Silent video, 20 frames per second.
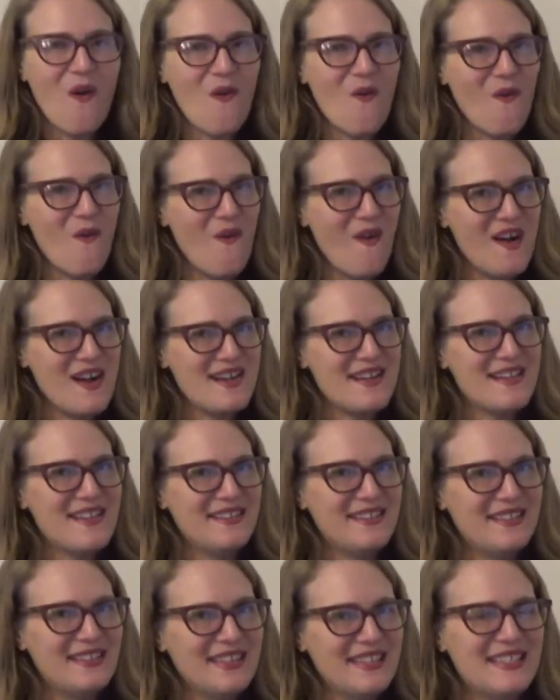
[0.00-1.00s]

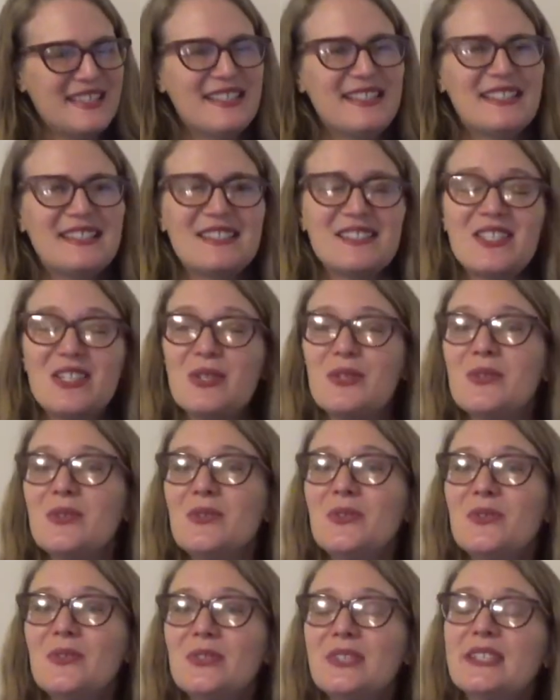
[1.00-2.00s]
One little, two
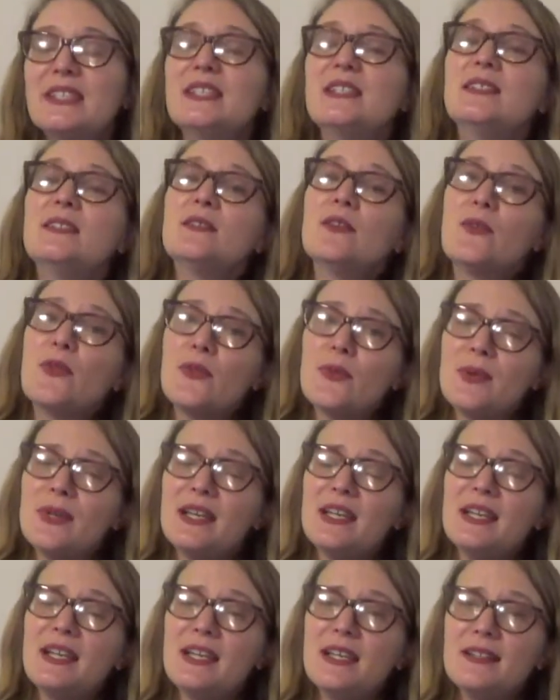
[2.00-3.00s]
little,
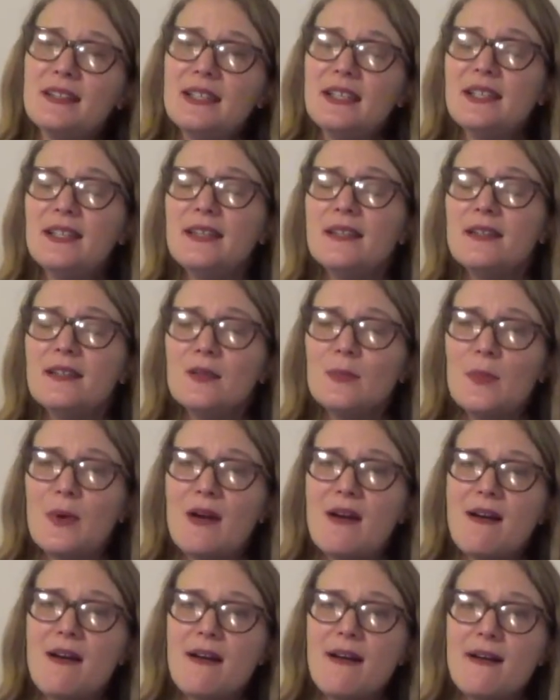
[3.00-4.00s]
three little
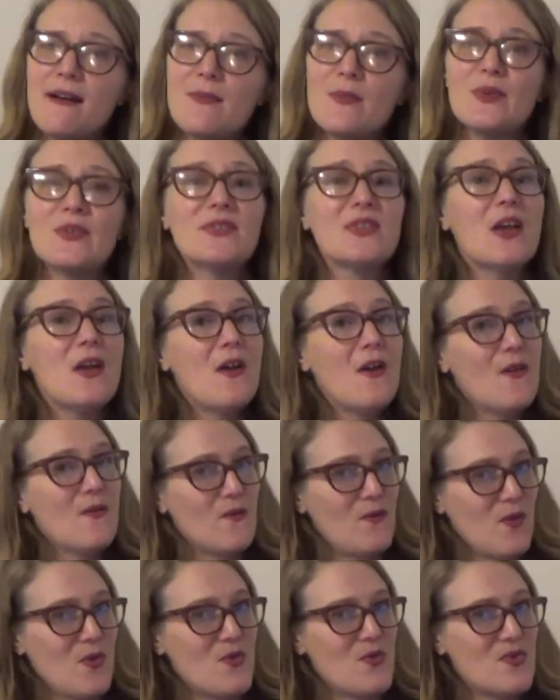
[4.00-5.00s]
bubbles.
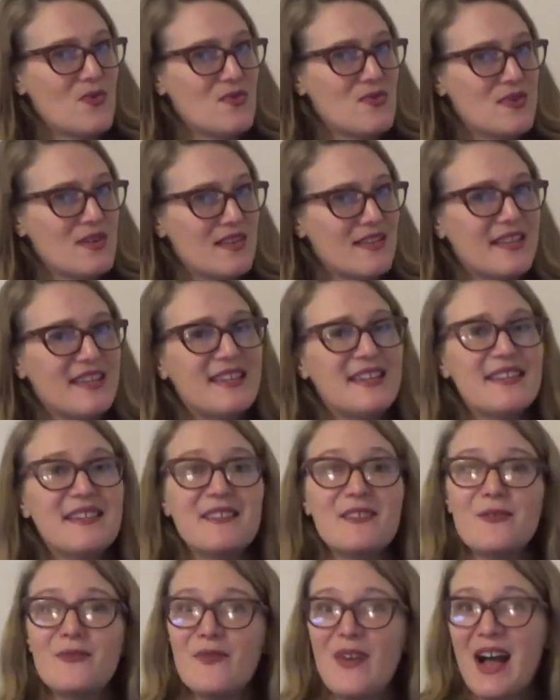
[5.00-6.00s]
Four
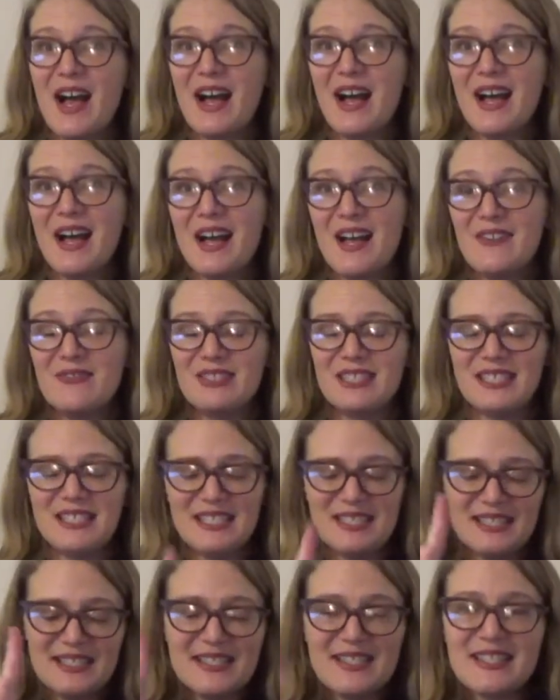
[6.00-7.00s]
little, five
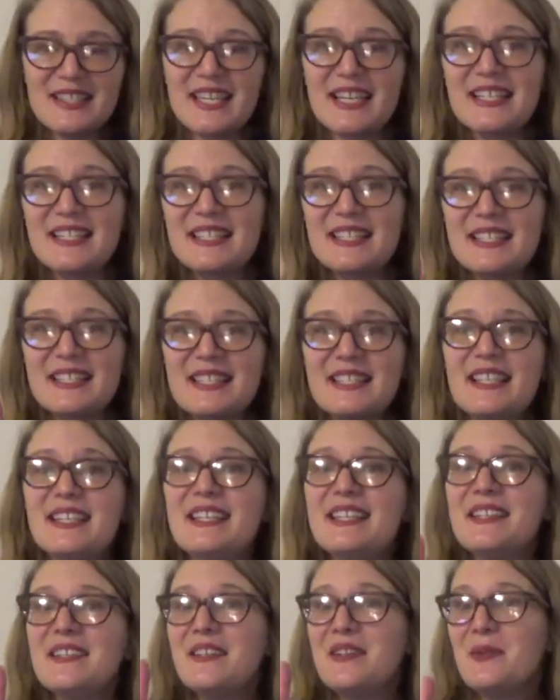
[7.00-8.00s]
little, six
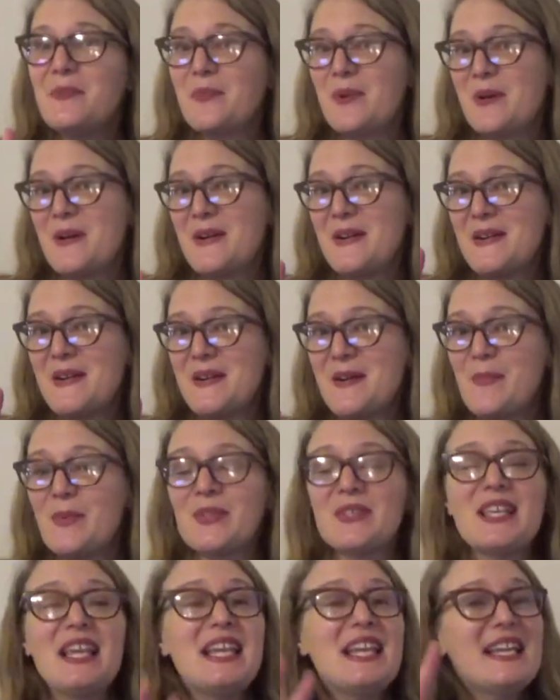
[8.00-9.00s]
little
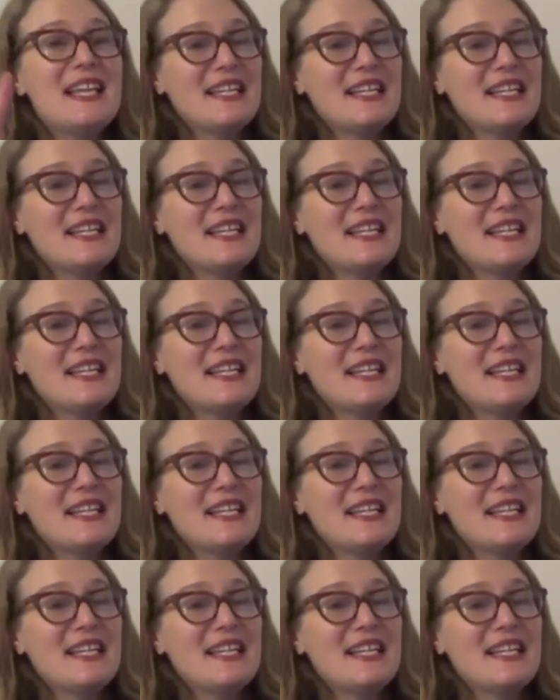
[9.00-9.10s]
bubbles.